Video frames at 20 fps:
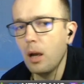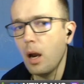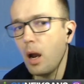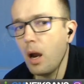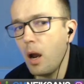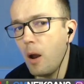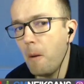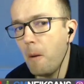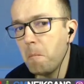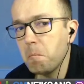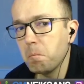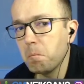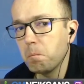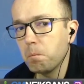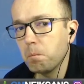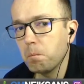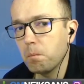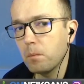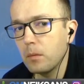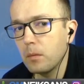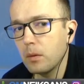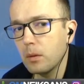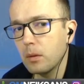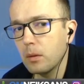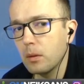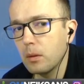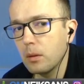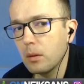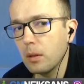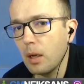
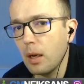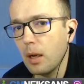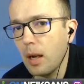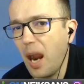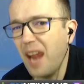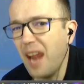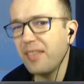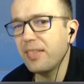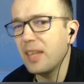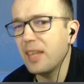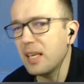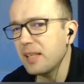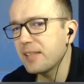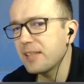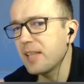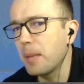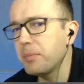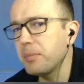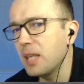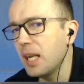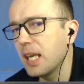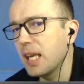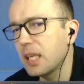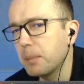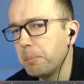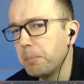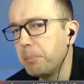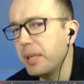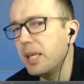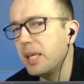I think something
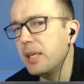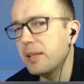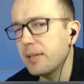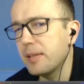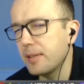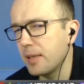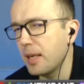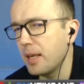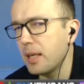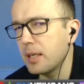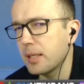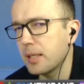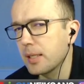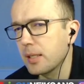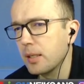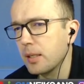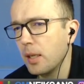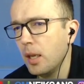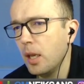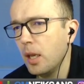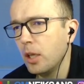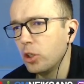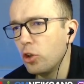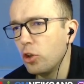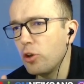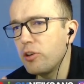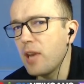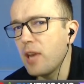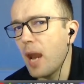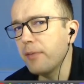like b6,
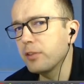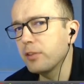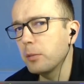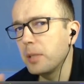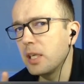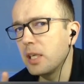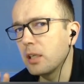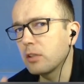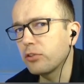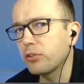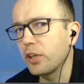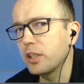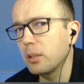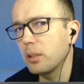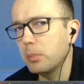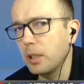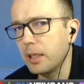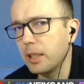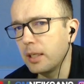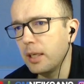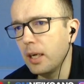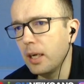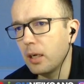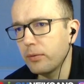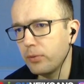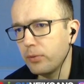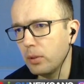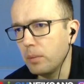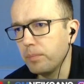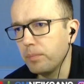you have to be incredibly
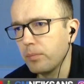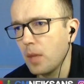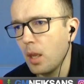careful.